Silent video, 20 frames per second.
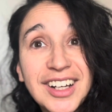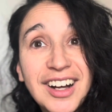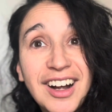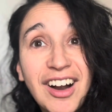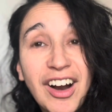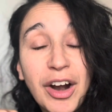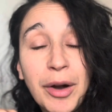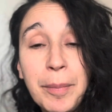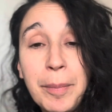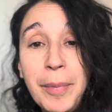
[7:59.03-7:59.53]

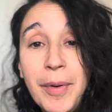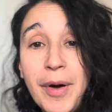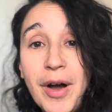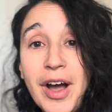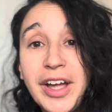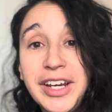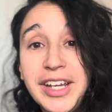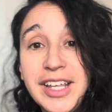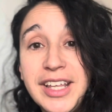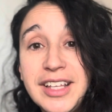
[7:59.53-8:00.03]
our
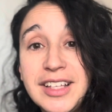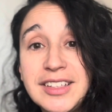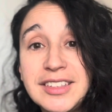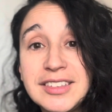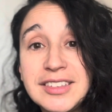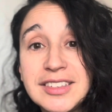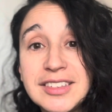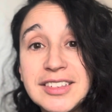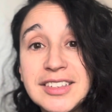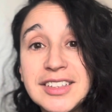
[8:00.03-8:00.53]

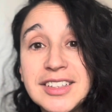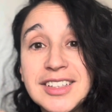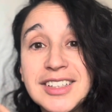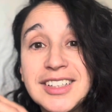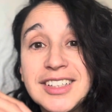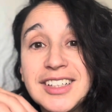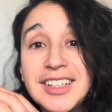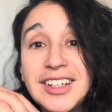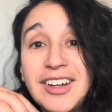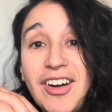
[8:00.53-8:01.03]
bodies
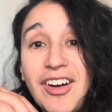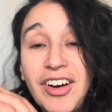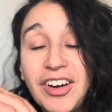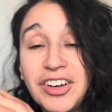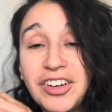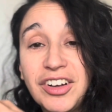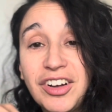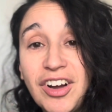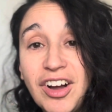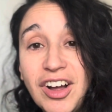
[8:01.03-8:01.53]
are
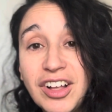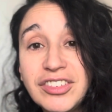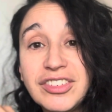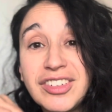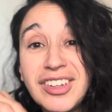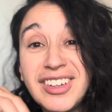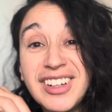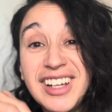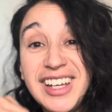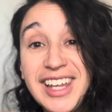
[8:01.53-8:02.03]

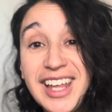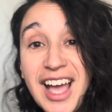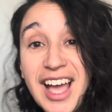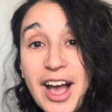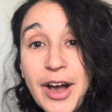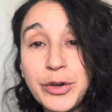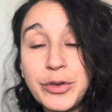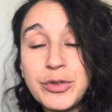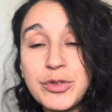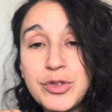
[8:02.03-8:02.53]
constantly out of